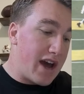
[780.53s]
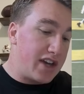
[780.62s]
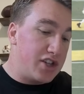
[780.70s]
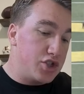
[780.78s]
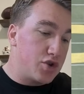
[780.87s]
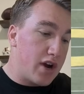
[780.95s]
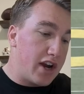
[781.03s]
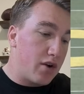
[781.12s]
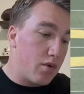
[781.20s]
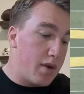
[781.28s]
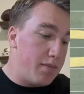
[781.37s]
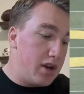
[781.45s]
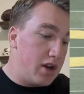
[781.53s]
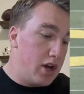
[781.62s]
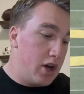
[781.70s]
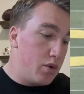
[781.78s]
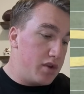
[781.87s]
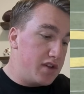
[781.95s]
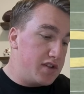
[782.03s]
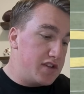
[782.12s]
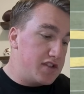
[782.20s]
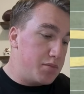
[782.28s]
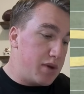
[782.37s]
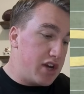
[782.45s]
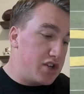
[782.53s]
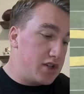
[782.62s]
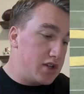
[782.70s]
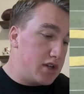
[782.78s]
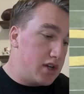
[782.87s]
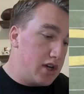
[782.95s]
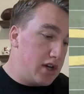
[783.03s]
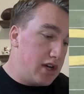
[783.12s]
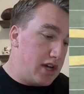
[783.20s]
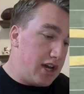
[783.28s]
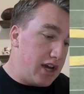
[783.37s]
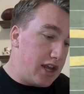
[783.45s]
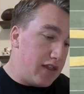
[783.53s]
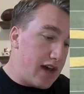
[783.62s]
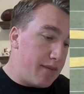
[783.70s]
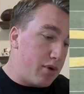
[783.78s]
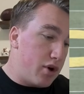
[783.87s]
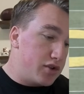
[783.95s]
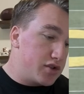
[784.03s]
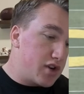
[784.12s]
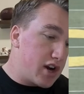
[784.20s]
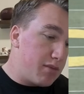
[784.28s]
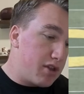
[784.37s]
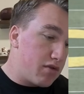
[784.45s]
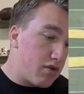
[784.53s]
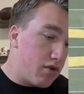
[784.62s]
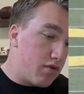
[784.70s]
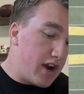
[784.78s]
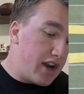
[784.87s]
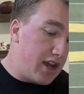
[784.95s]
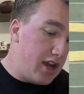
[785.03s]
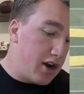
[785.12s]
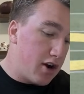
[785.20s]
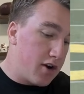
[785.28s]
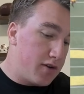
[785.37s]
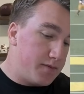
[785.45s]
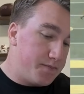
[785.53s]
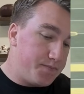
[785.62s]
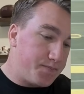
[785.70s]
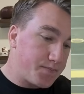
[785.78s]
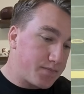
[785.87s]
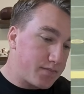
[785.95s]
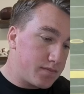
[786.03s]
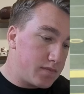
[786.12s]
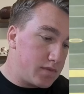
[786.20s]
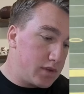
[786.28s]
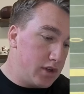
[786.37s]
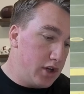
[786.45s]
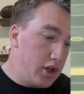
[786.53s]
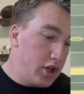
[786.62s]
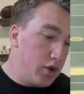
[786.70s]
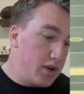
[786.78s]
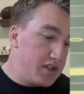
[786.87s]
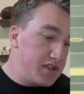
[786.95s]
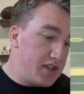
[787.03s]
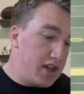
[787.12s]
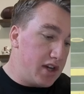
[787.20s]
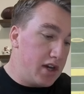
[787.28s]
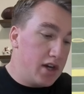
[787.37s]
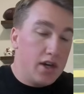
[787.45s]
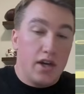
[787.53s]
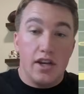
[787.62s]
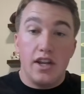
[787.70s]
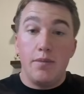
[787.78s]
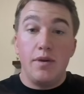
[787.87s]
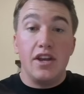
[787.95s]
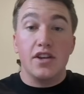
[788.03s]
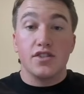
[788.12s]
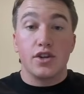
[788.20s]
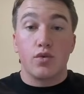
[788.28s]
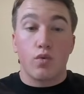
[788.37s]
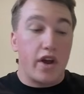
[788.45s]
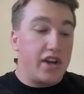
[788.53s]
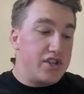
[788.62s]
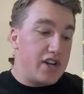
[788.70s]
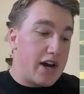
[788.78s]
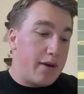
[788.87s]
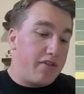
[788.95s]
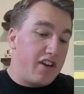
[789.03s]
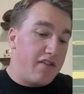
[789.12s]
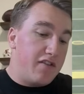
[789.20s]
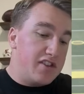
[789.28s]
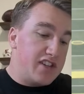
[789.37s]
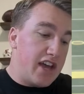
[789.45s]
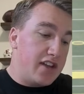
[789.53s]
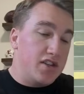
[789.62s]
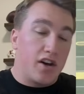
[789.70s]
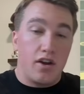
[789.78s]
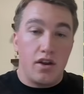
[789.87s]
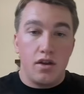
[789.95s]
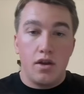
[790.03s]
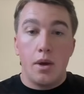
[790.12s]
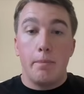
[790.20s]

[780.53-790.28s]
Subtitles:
He's trying to rip it with anticipation. And that ball is trying to be thrown right here. USC DB does a great job getting his hands on it.